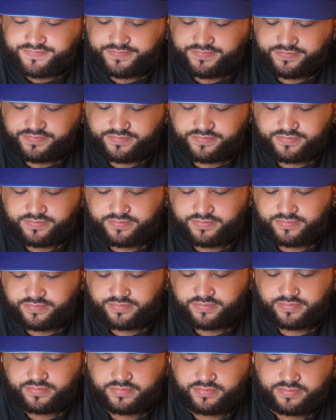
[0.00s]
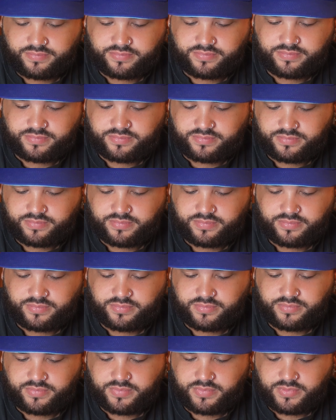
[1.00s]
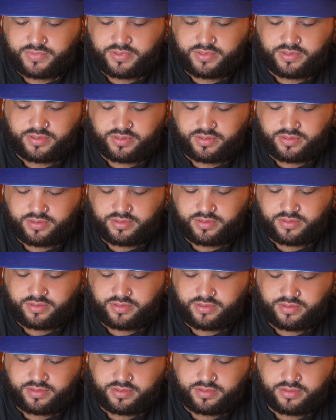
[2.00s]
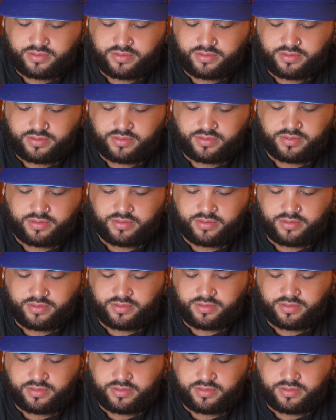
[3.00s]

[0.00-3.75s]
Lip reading: No one is speaking in this clip.